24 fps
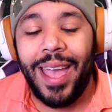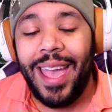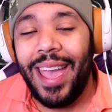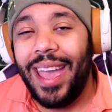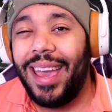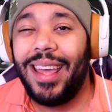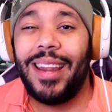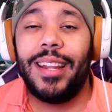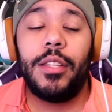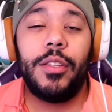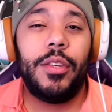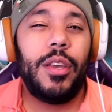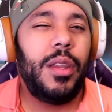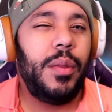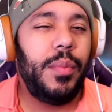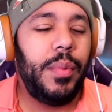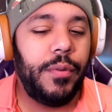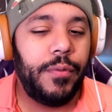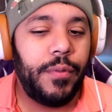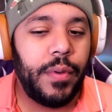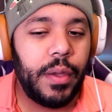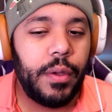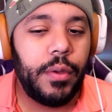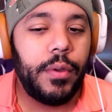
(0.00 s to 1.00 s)
and it's going to be
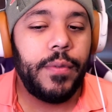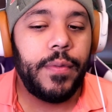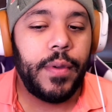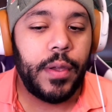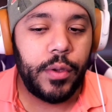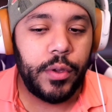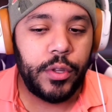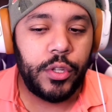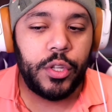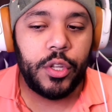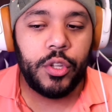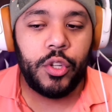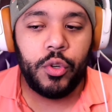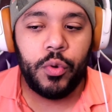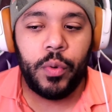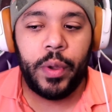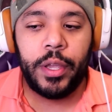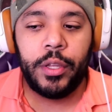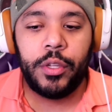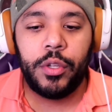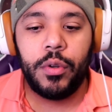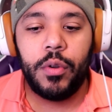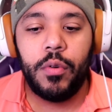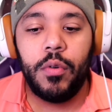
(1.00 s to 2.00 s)
very, very
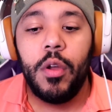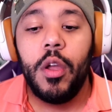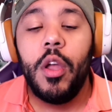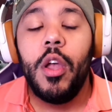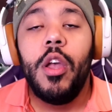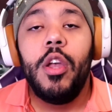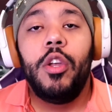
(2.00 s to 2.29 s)
situational.